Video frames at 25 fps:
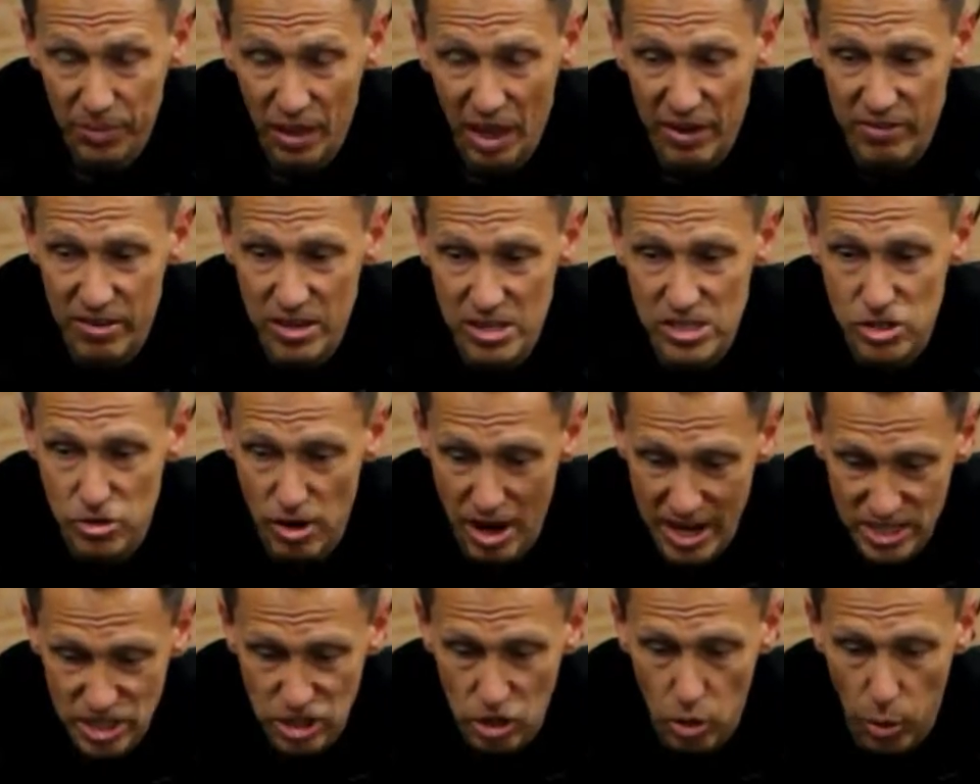If you
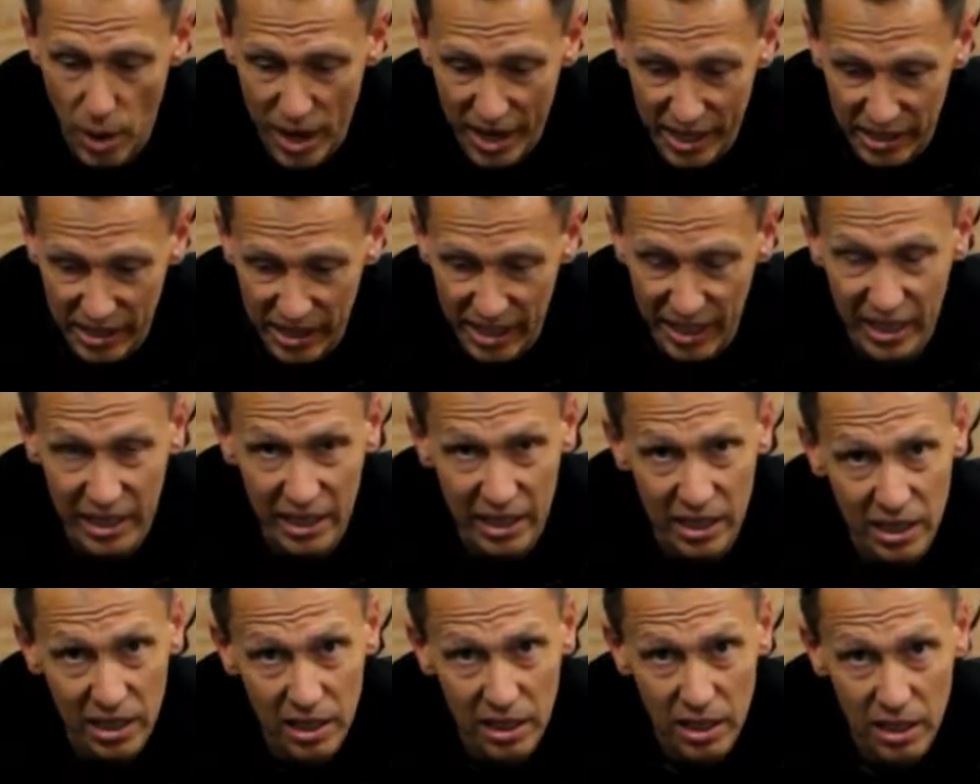stretch quickly,
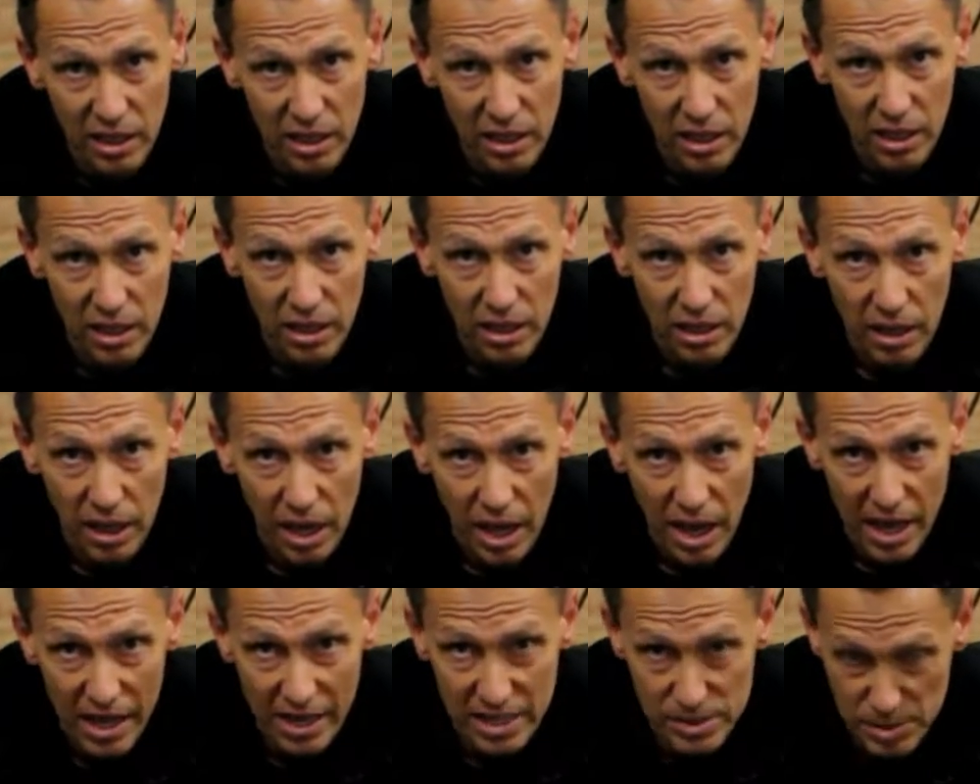
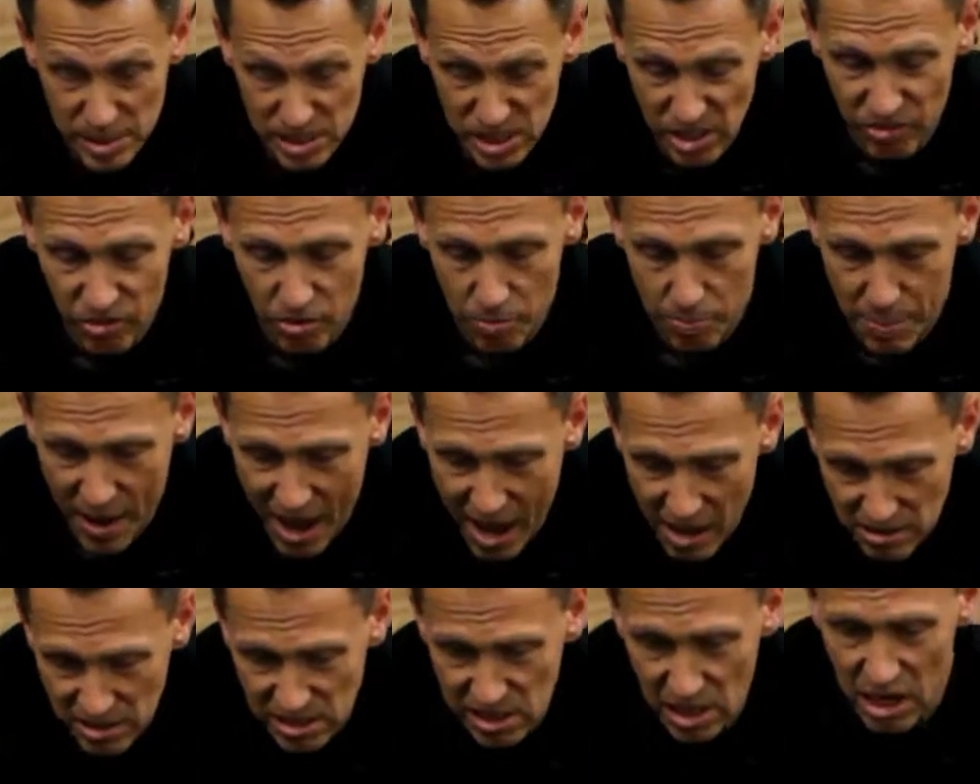and especially if you
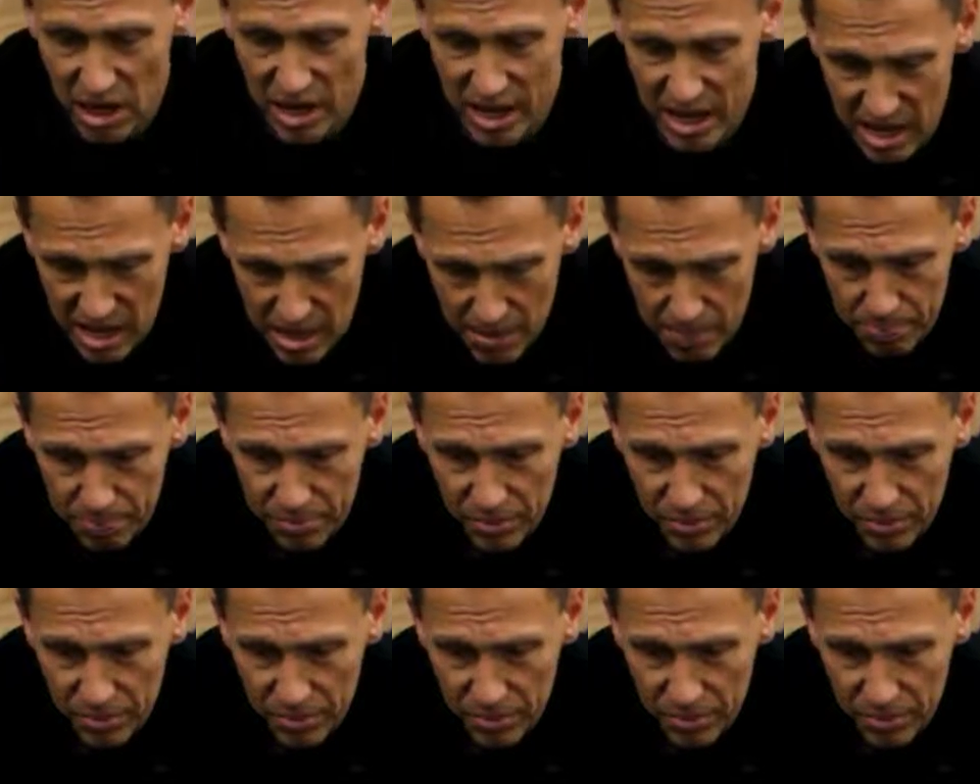bounce on it,